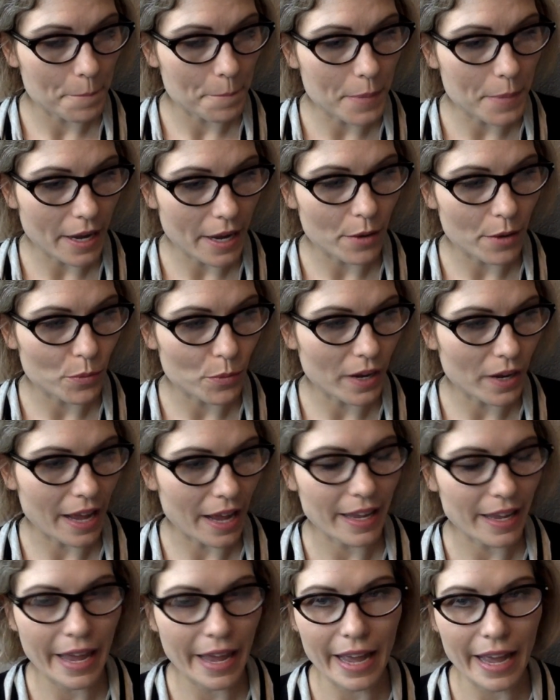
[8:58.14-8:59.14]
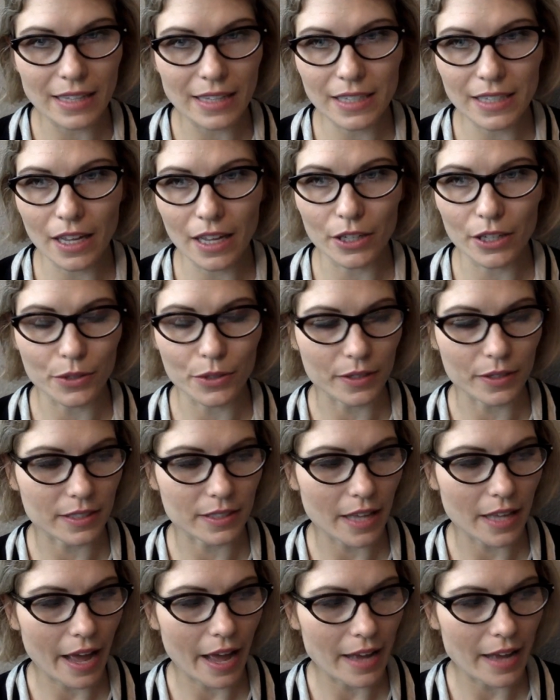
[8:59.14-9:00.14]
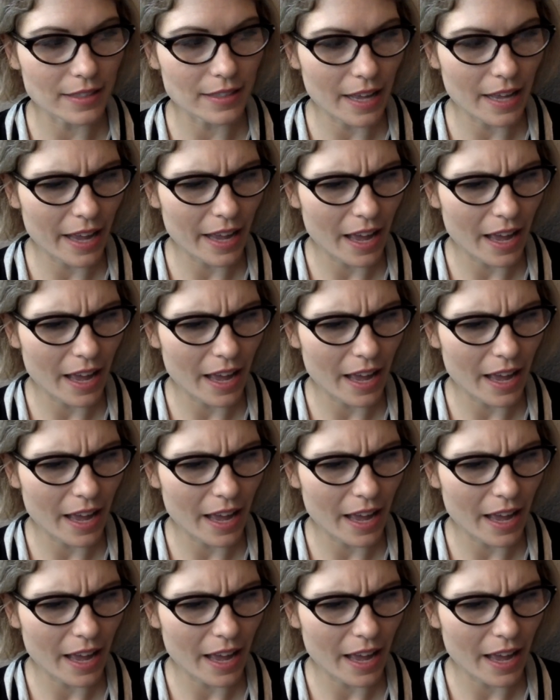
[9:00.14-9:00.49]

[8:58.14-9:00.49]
But what I can tell you is, as I